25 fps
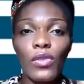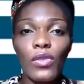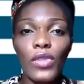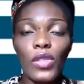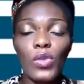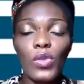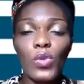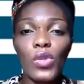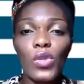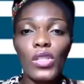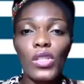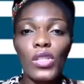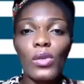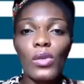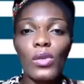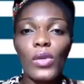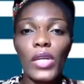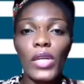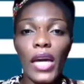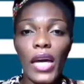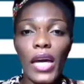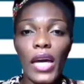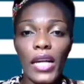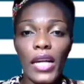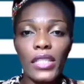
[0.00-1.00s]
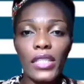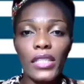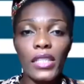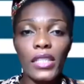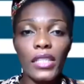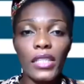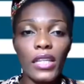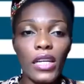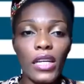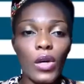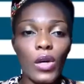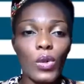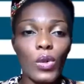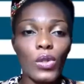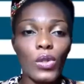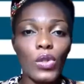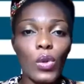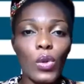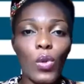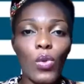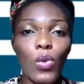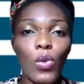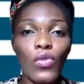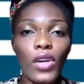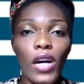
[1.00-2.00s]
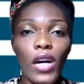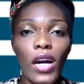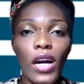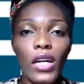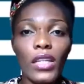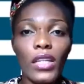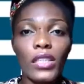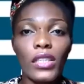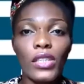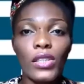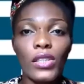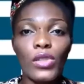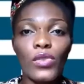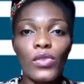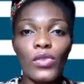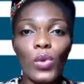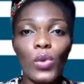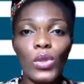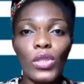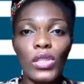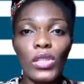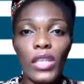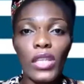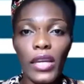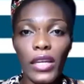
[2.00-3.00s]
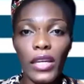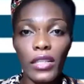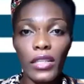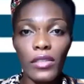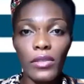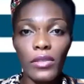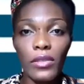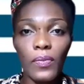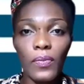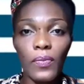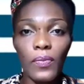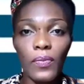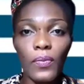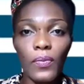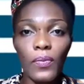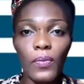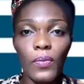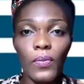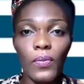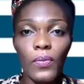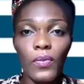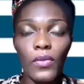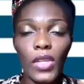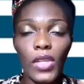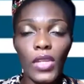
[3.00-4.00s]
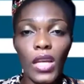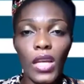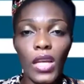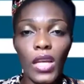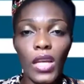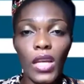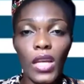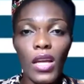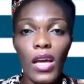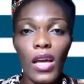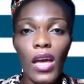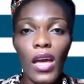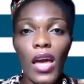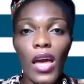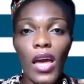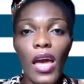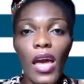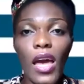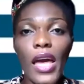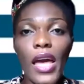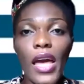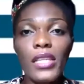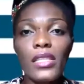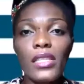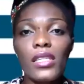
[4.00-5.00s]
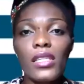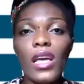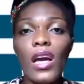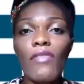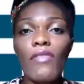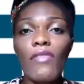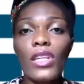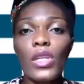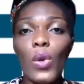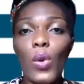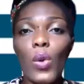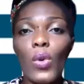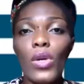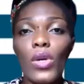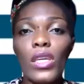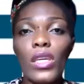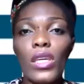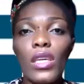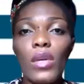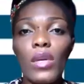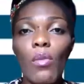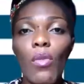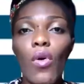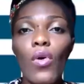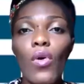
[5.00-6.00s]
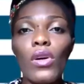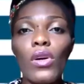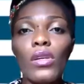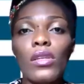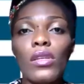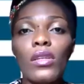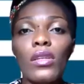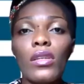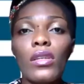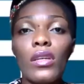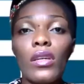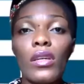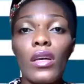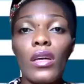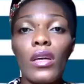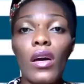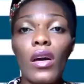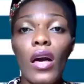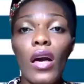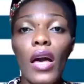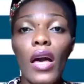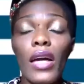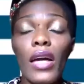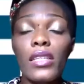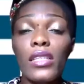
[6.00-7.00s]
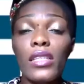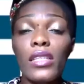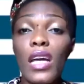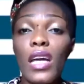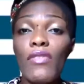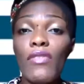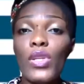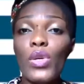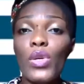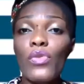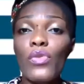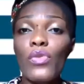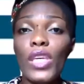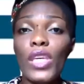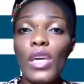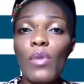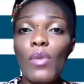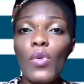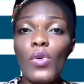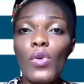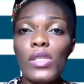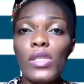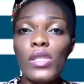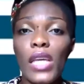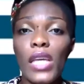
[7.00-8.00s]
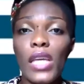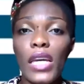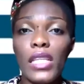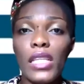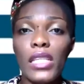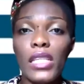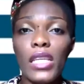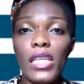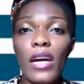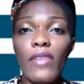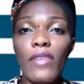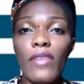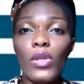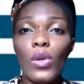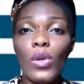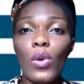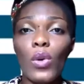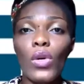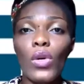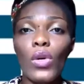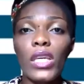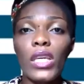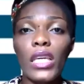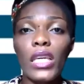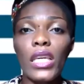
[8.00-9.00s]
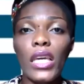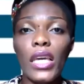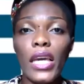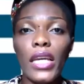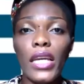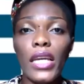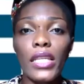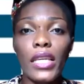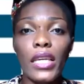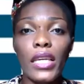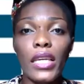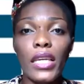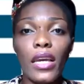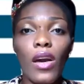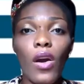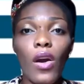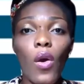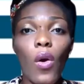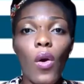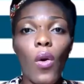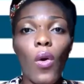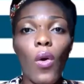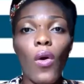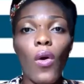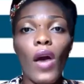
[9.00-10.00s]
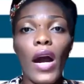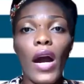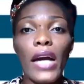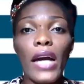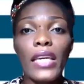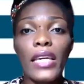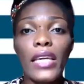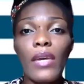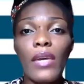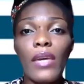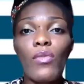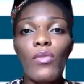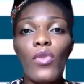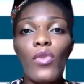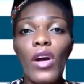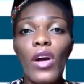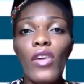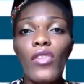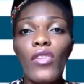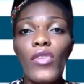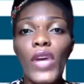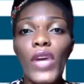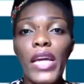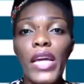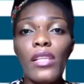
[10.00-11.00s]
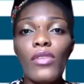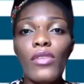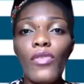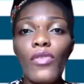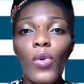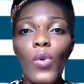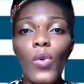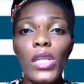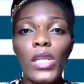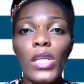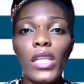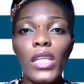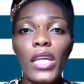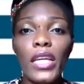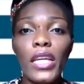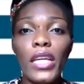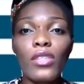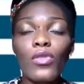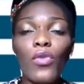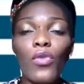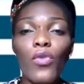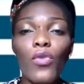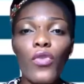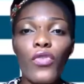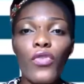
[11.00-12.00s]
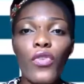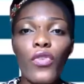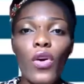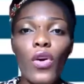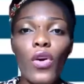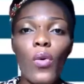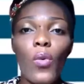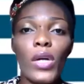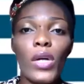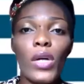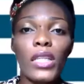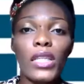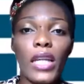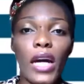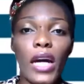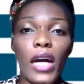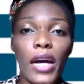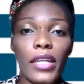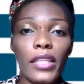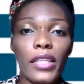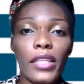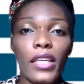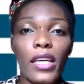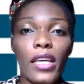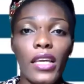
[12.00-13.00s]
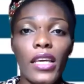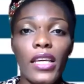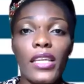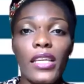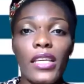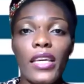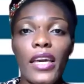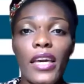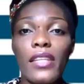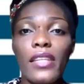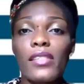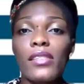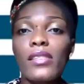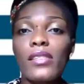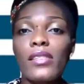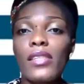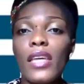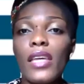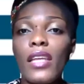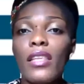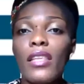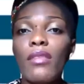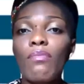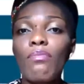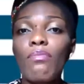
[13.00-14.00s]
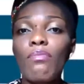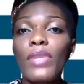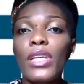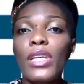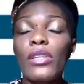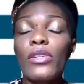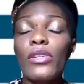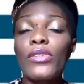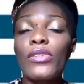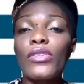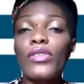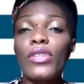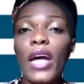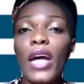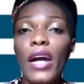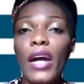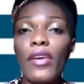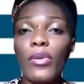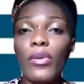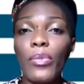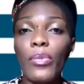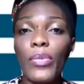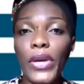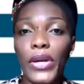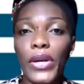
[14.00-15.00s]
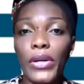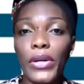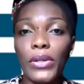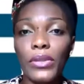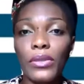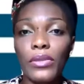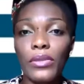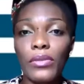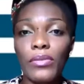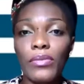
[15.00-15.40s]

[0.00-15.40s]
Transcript: that we'll look at in the course of our news for today. Ex-governor Imo, ex-governor of Imo State, Governor Ihedi or Hakim, arraigned for alleged 419, gets 10 million naira bail.